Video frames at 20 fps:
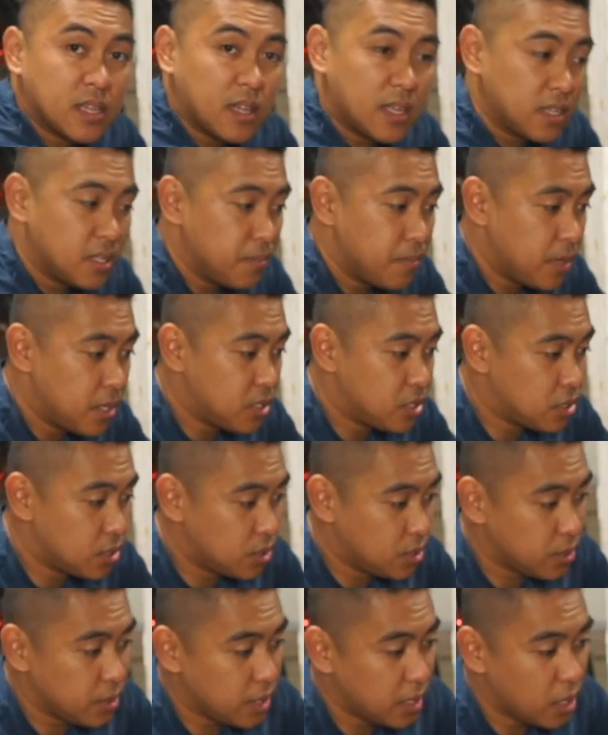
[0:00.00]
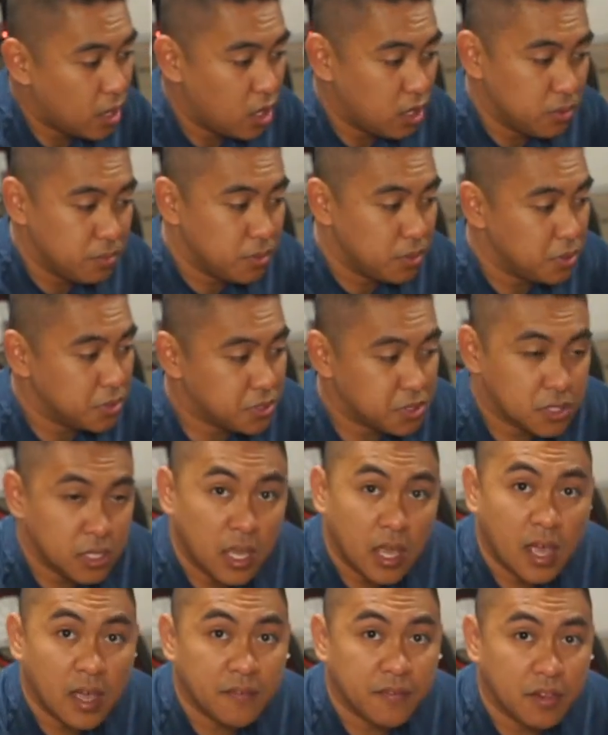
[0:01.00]
I like to make sure that all the bolts
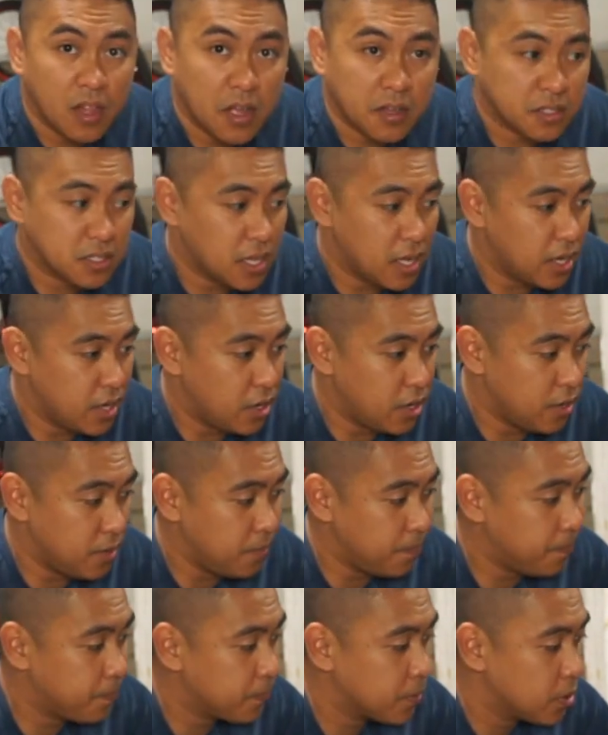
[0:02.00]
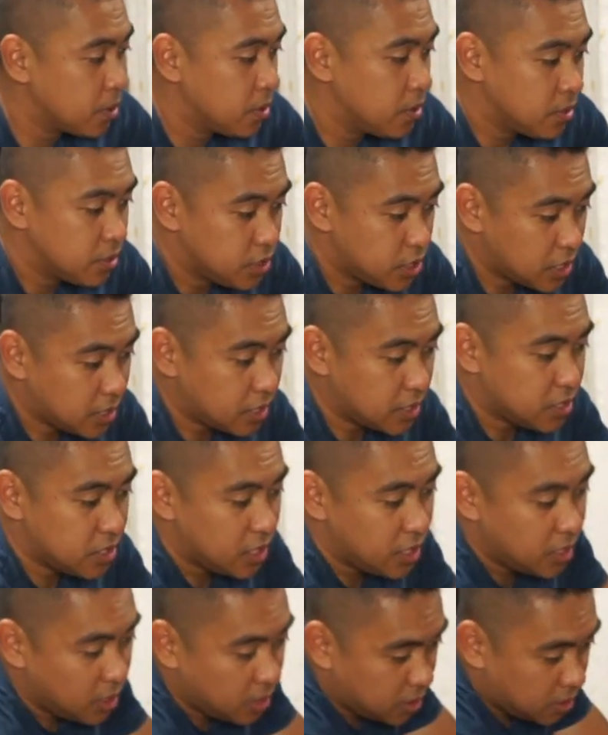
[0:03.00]
have Loctite on them. Check the
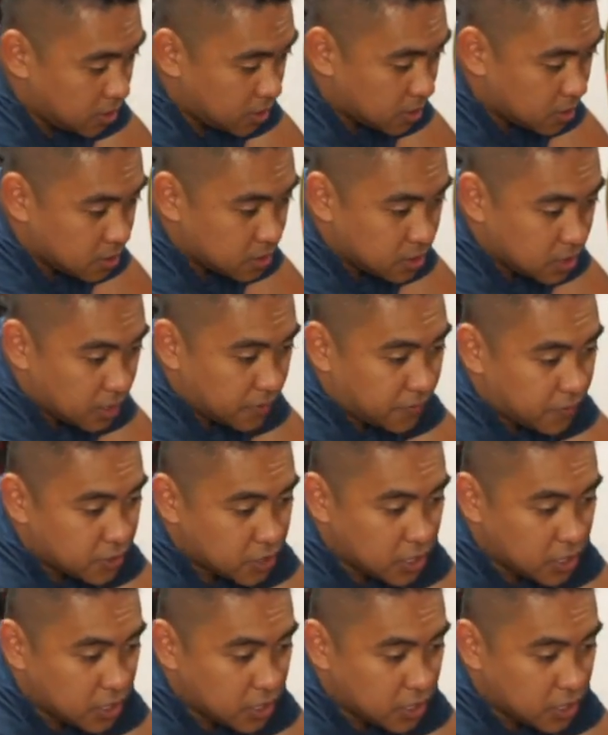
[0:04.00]
chain, check for